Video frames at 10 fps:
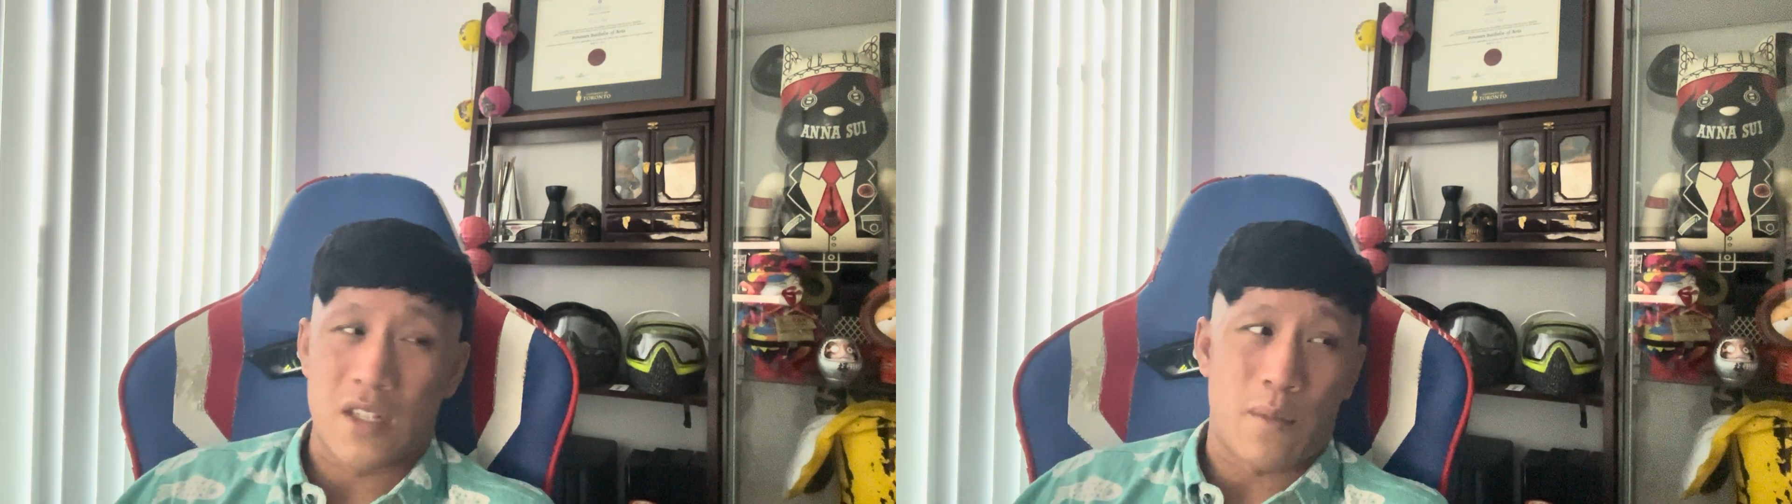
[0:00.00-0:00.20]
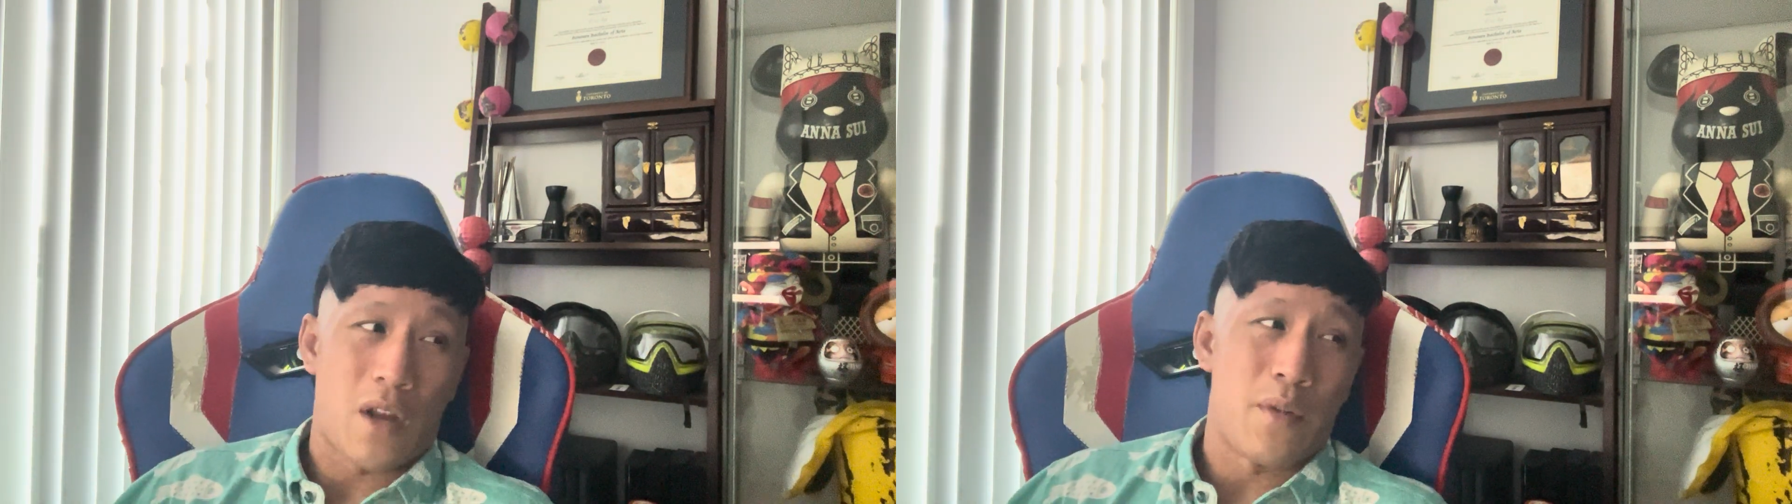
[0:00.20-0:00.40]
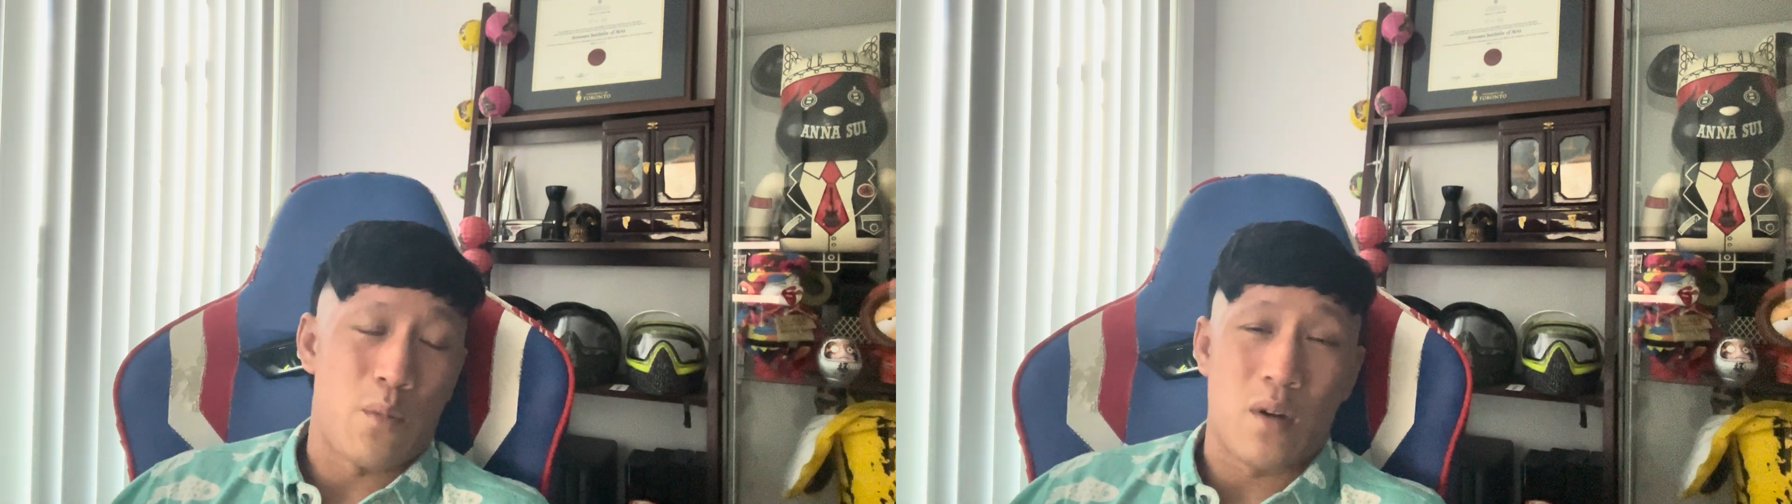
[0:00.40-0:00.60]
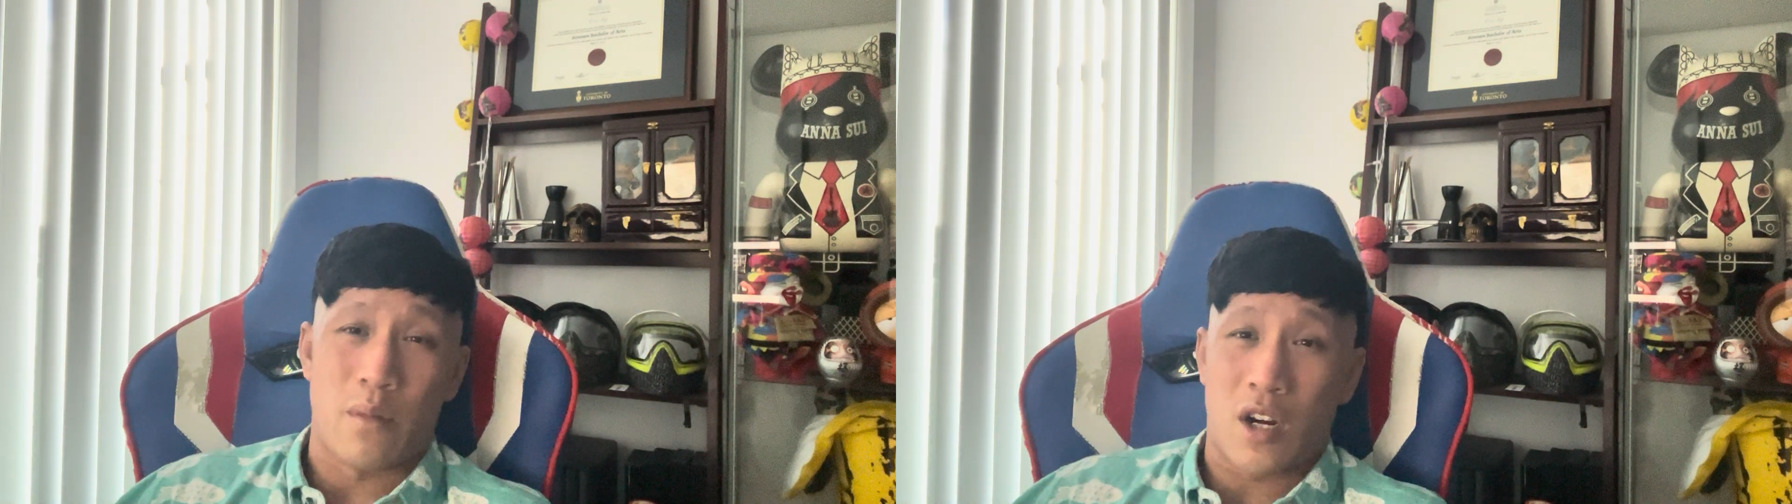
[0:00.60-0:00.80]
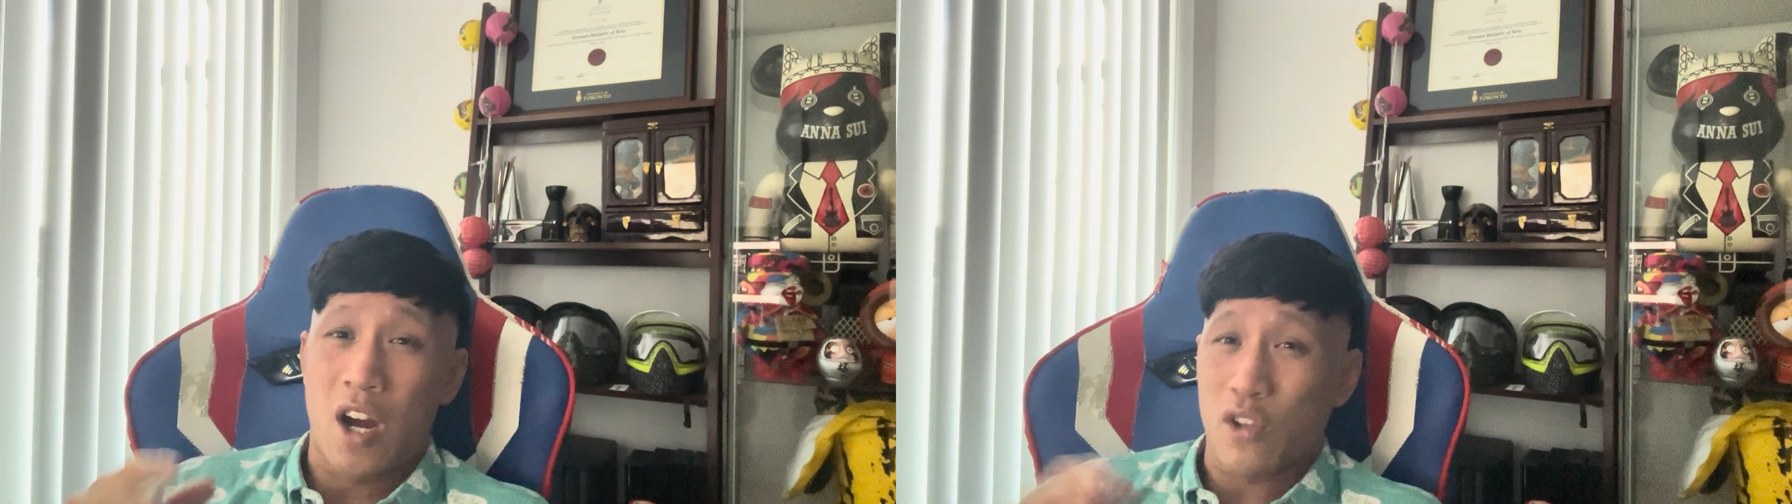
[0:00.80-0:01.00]
I think we can
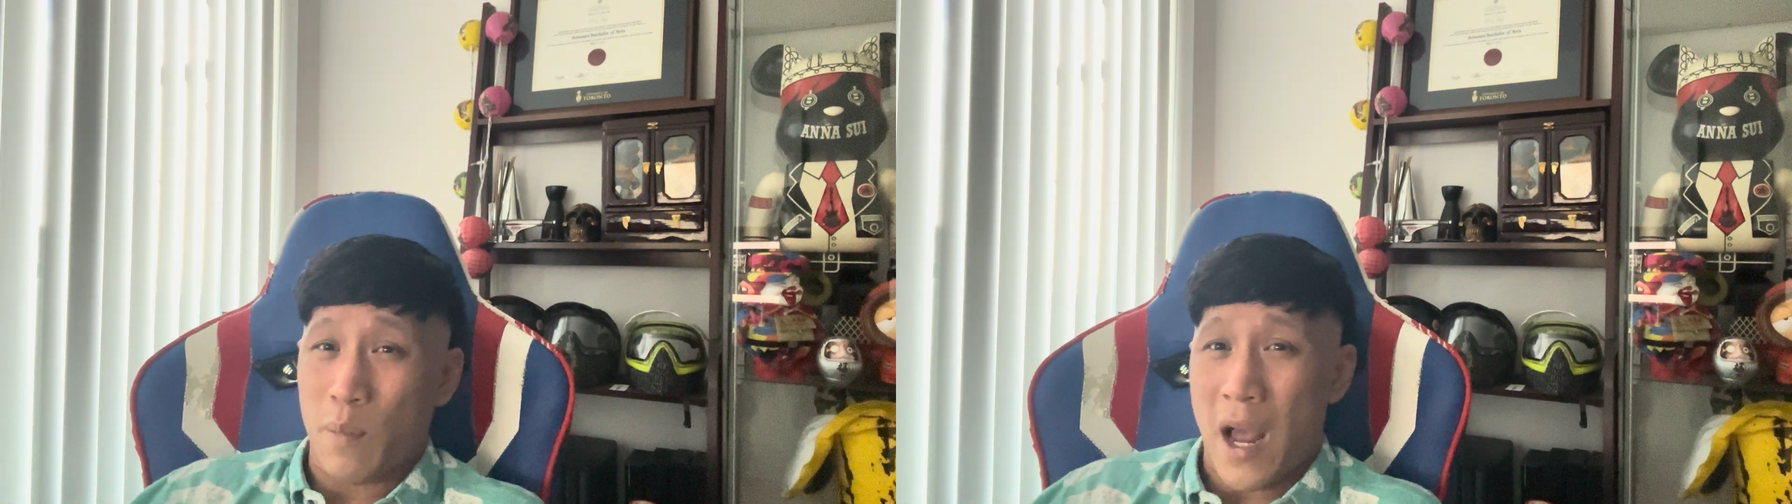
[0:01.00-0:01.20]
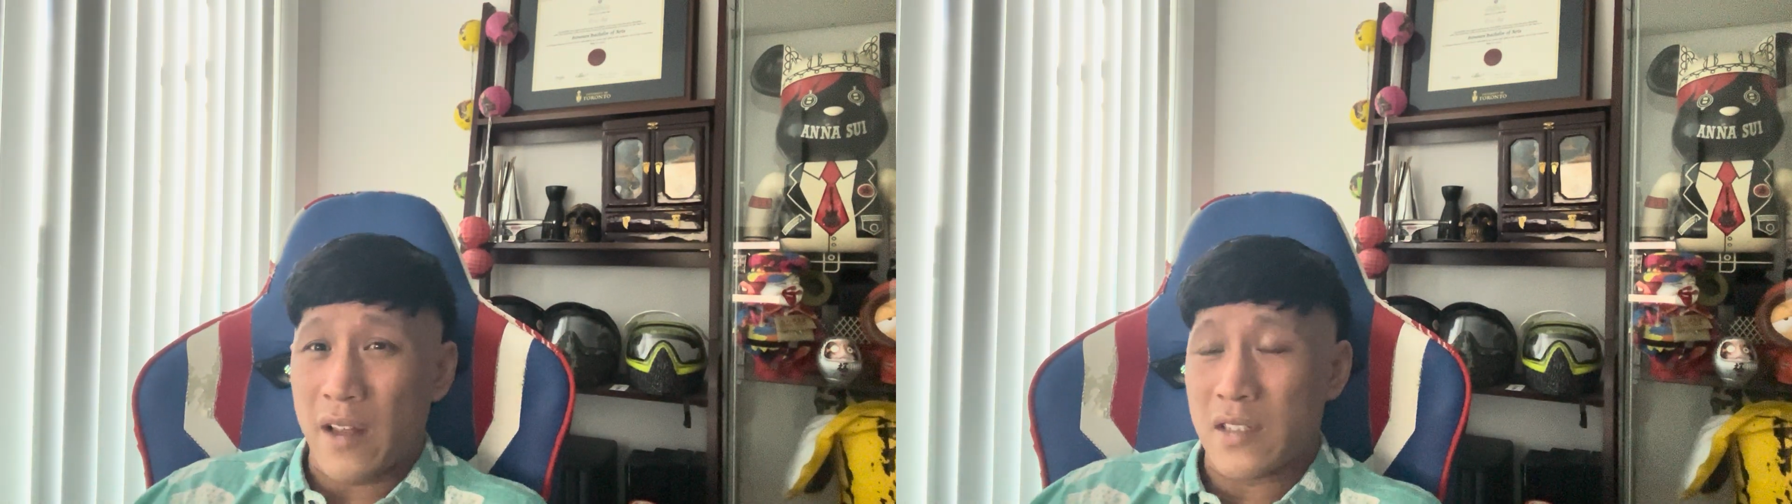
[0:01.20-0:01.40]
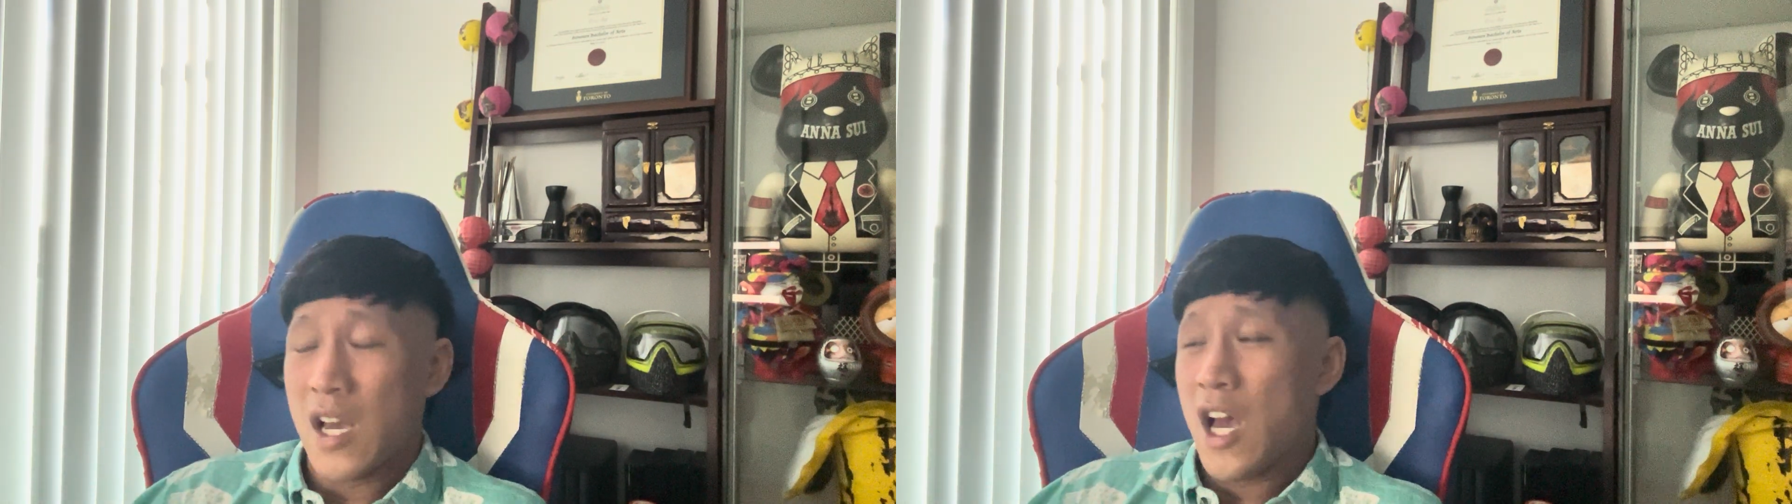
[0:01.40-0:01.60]
talk about color palettes.